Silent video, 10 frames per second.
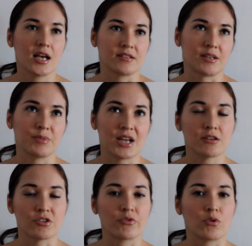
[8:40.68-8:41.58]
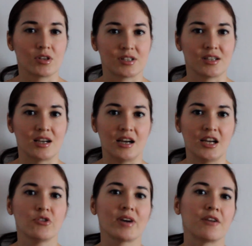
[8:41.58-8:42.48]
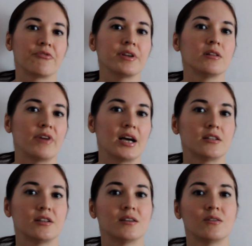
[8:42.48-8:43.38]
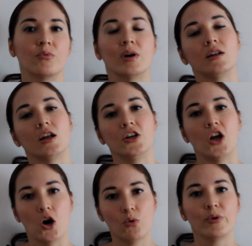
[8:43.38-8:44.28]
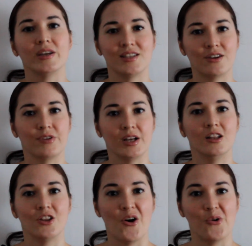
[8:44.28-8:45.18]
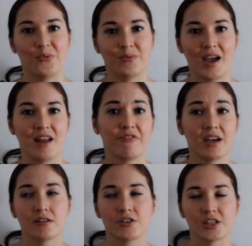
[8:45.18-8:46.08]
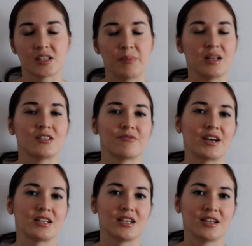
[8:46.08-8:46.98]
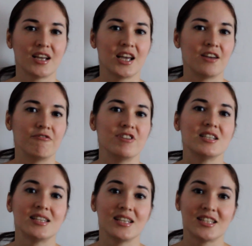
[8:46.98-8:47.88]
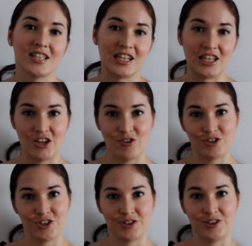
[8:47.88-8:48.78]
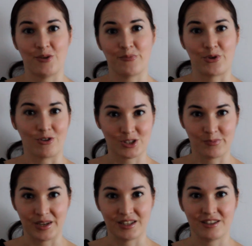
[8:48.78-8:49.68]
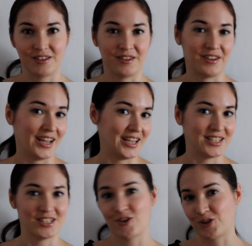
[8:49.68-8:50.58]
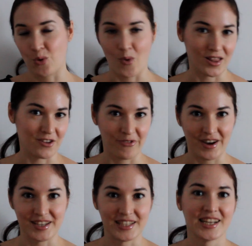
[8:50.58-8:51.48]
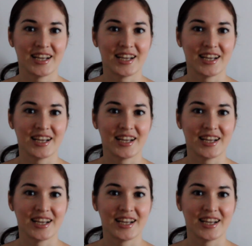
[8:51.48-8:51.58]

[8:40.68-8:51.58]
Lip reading: Sometimes, of course, you can feel that when no is a real no, and then it just means that this is not your prospect, it's not qualified.